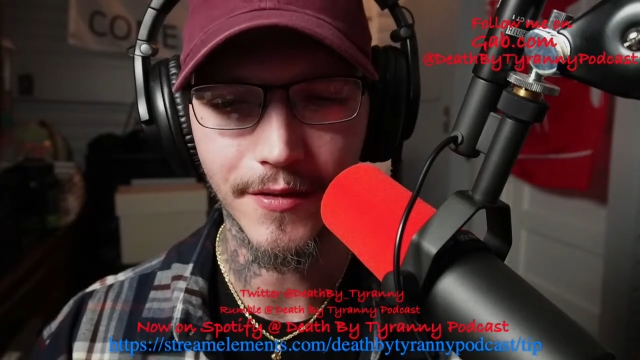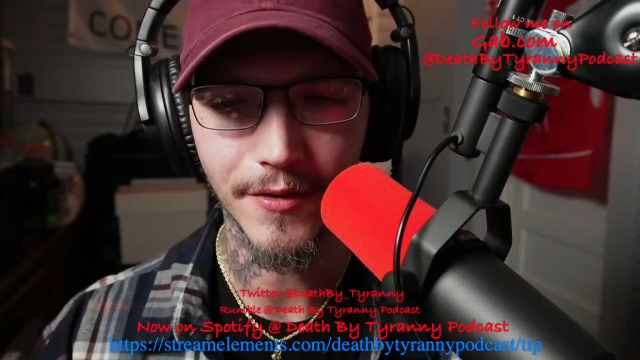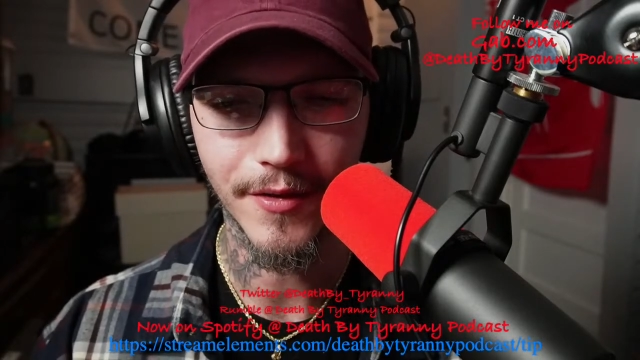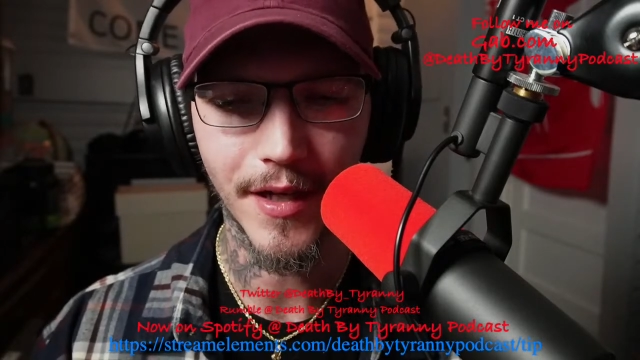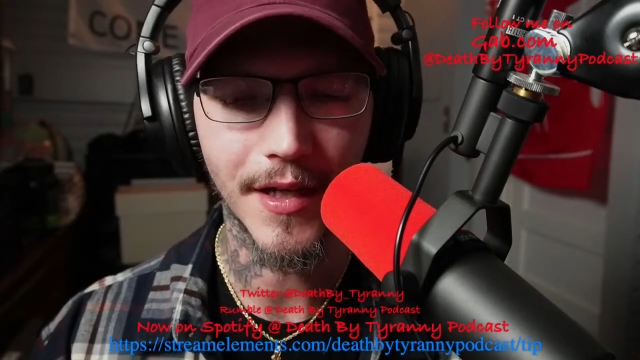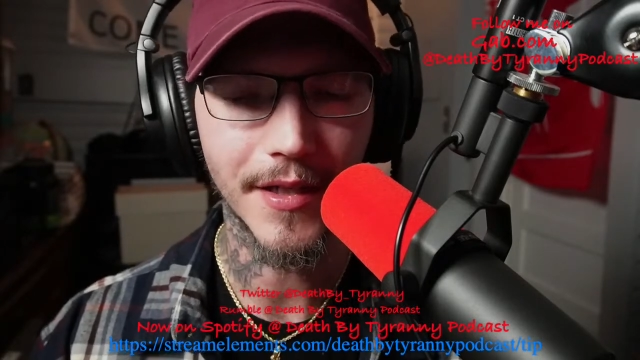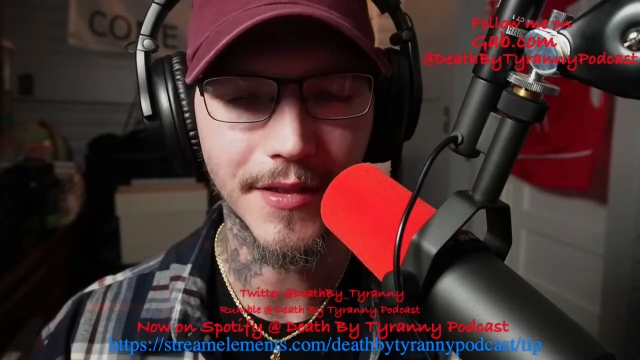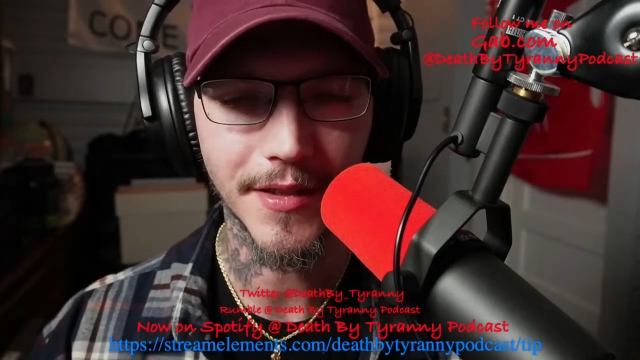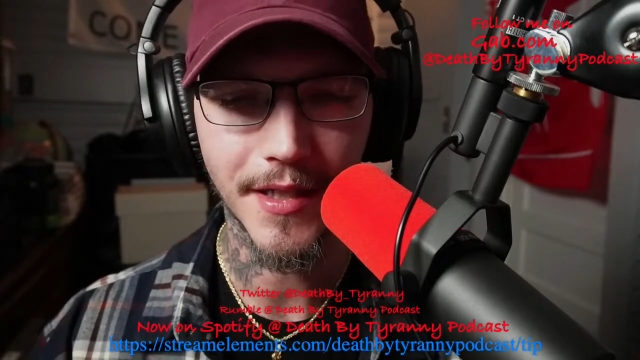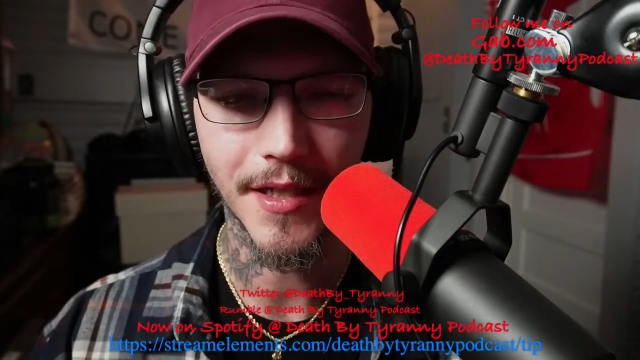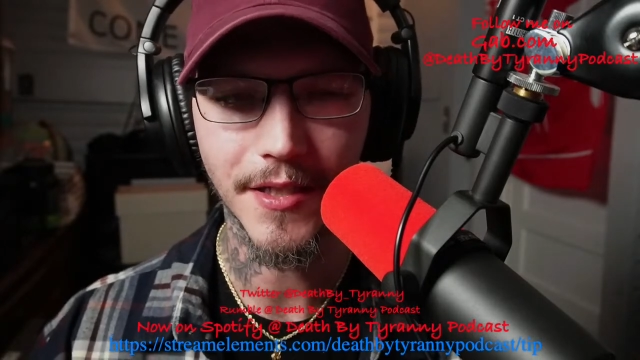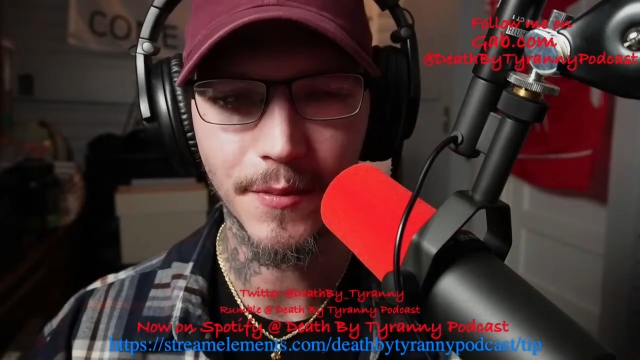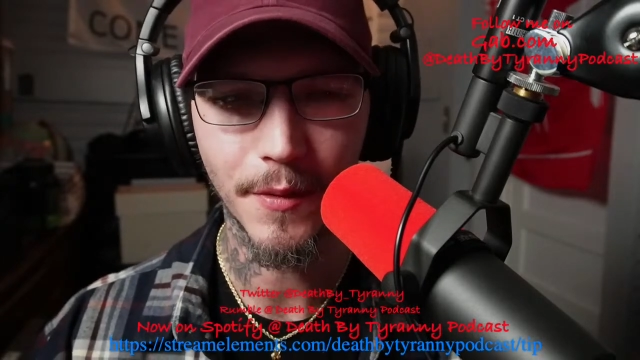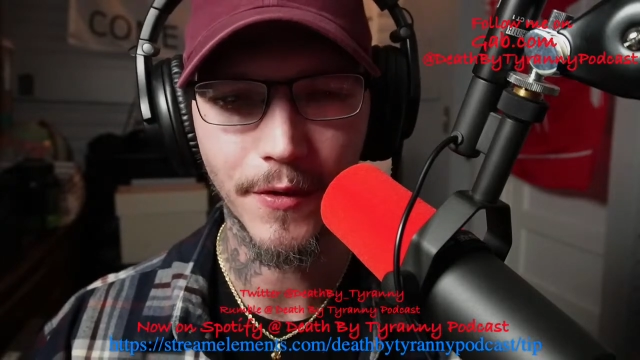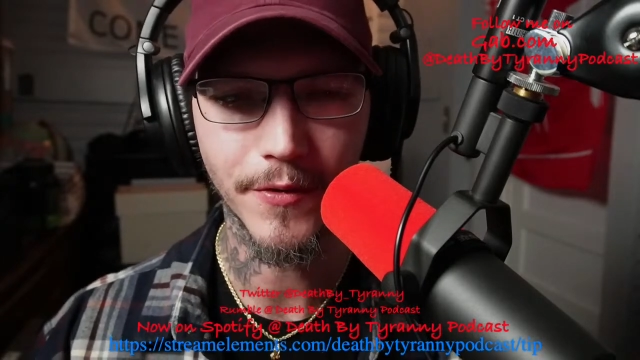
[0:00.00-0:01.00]
United
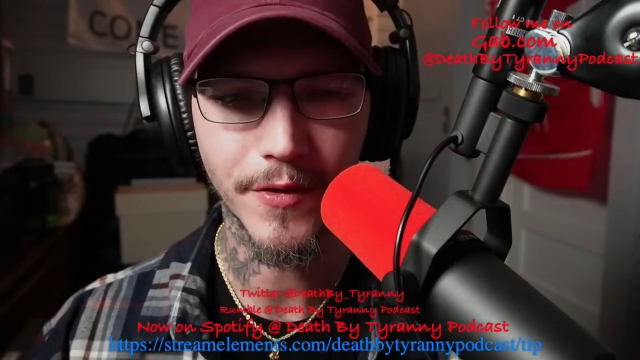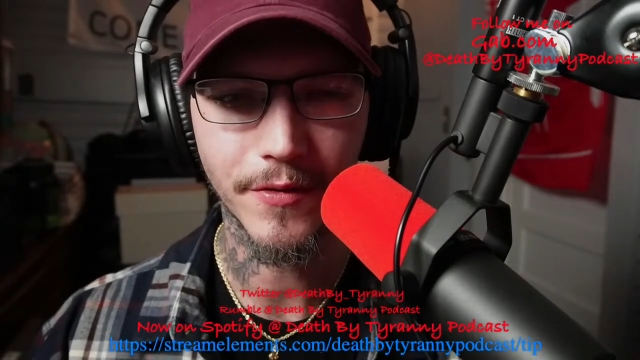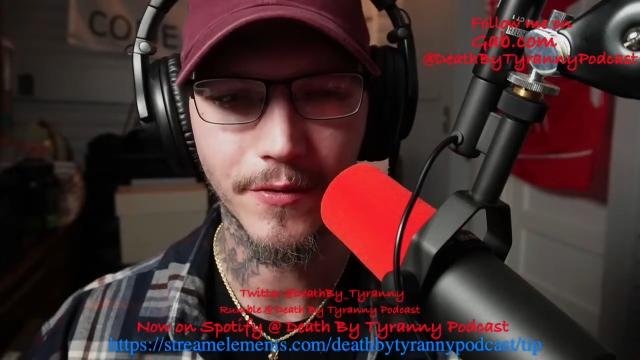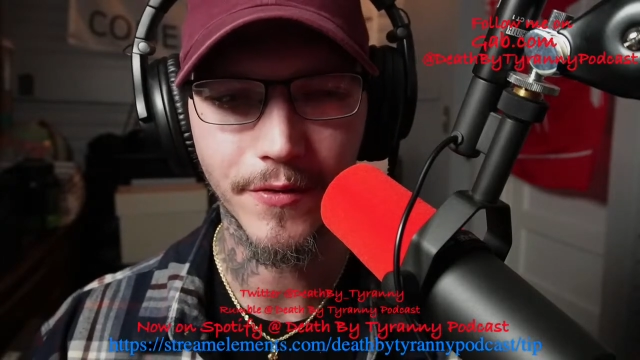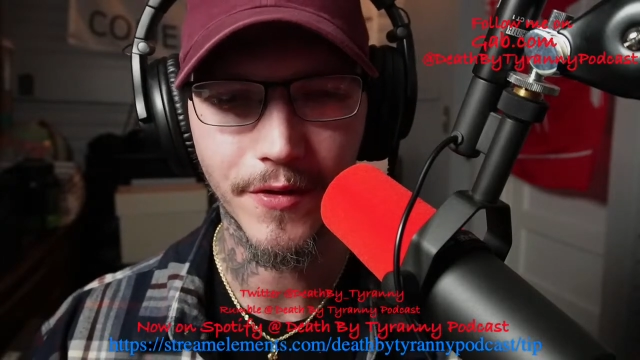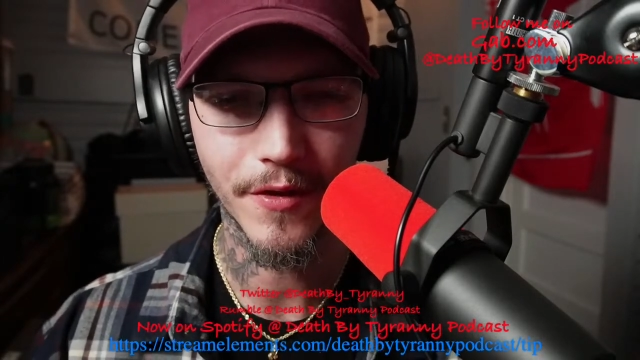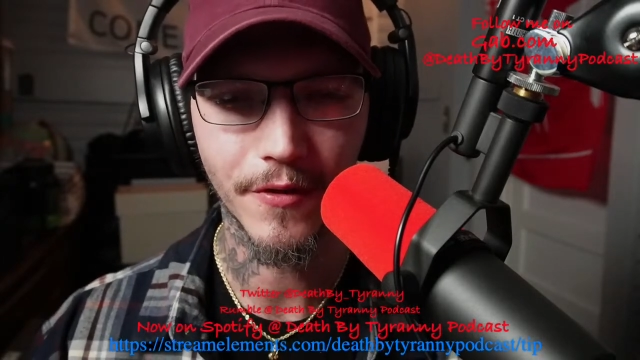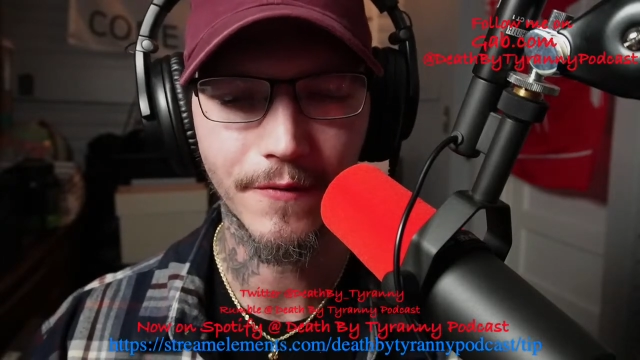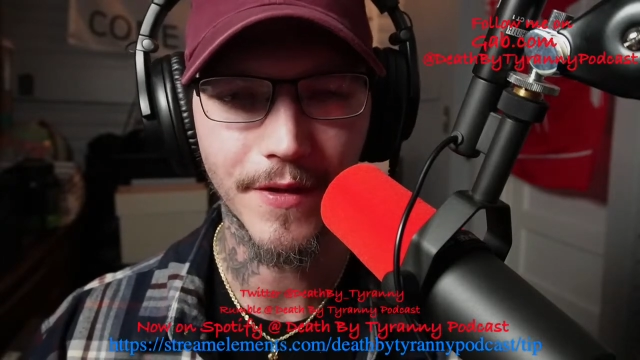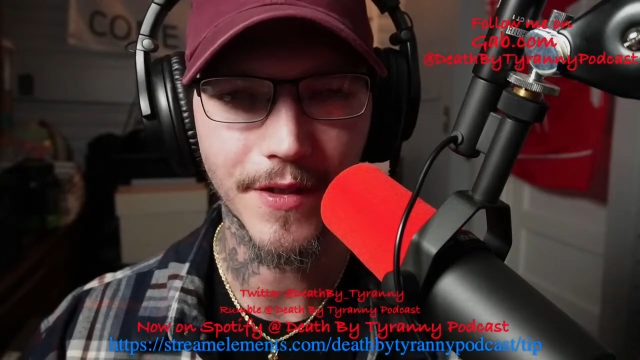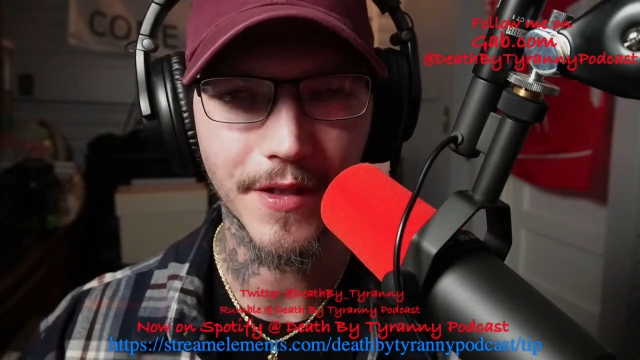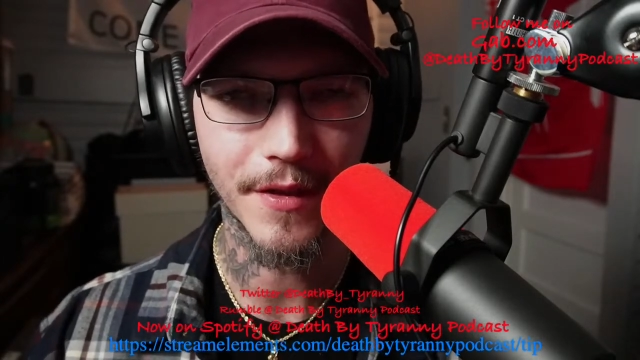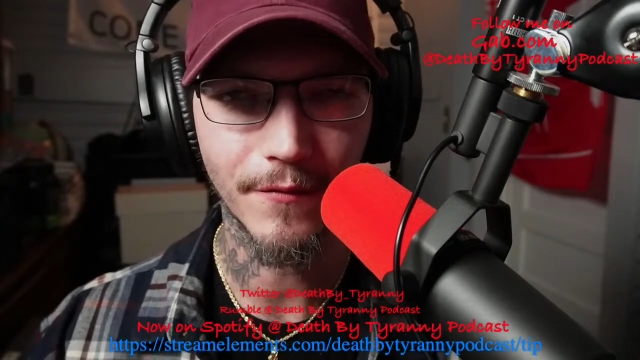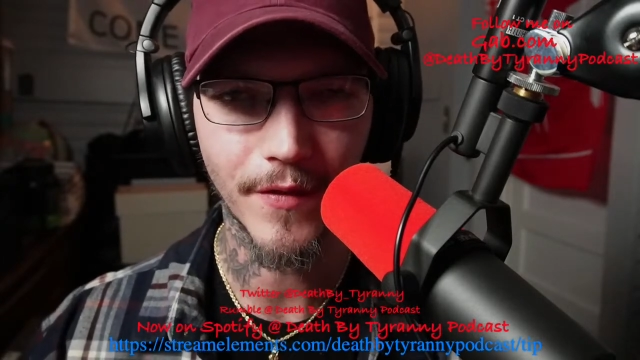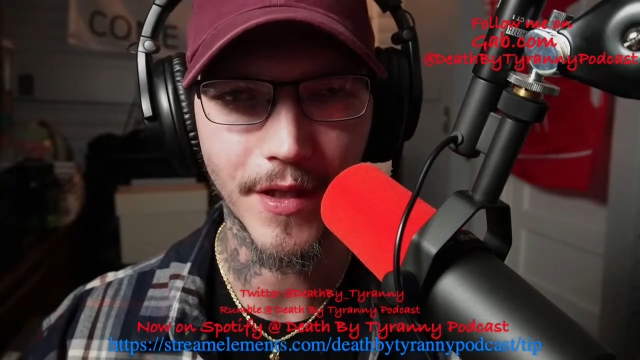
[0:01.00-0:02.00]
States Postal
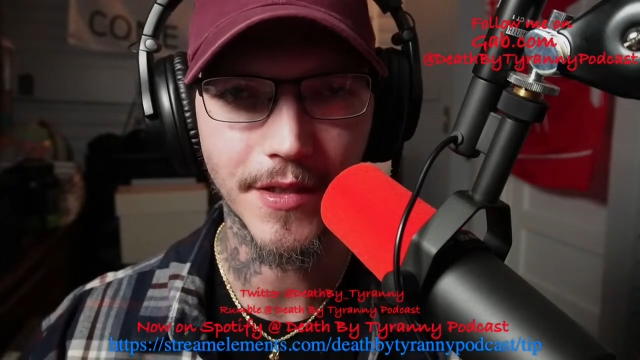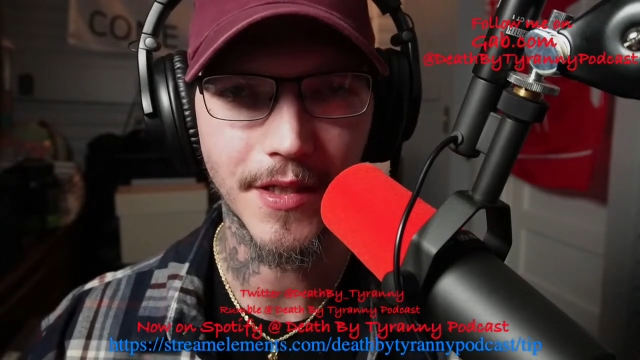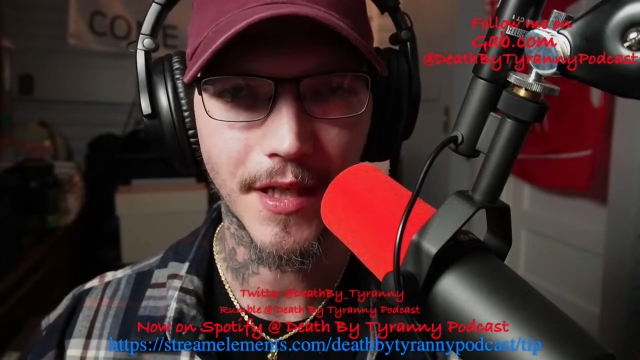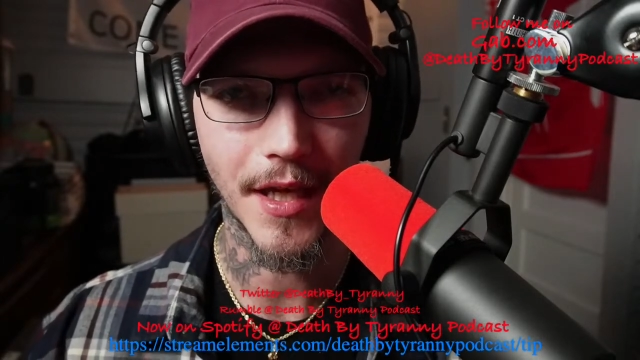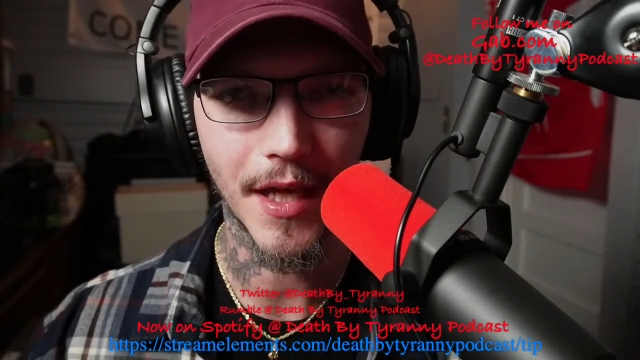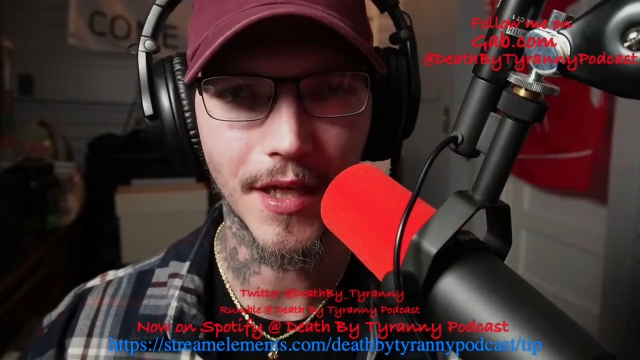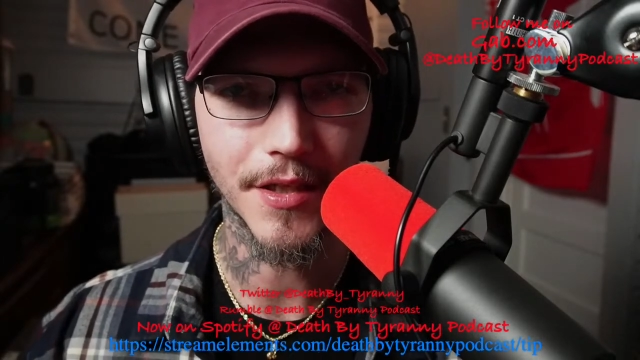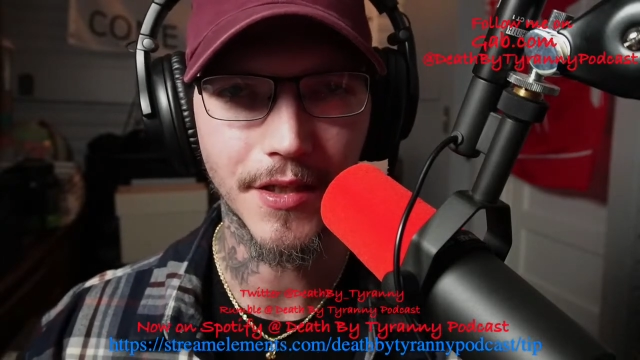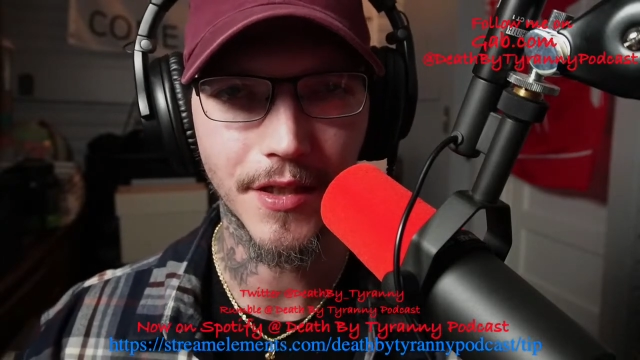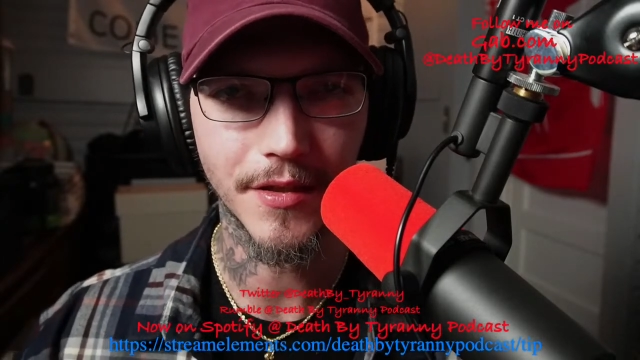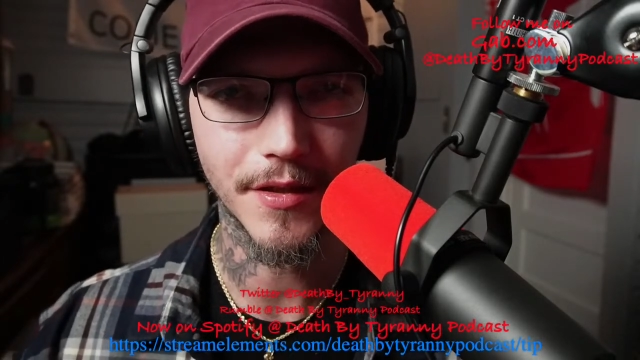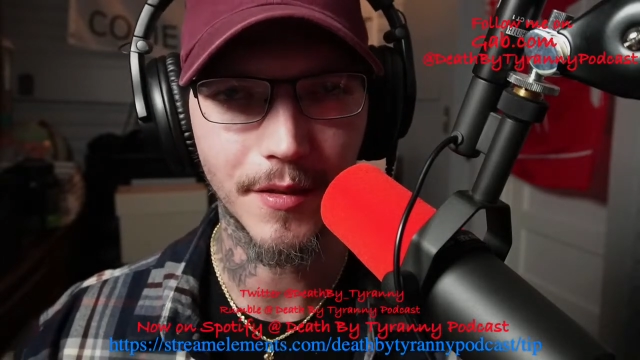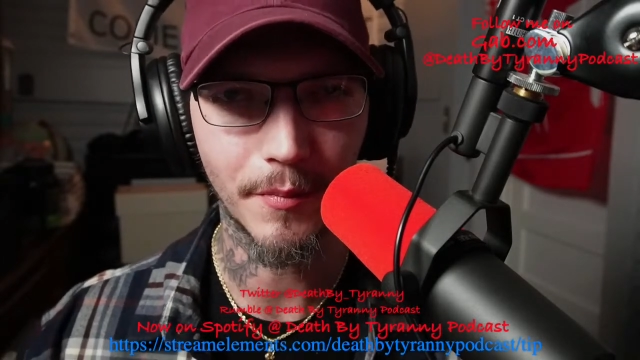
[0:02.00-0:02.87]
Service Investigation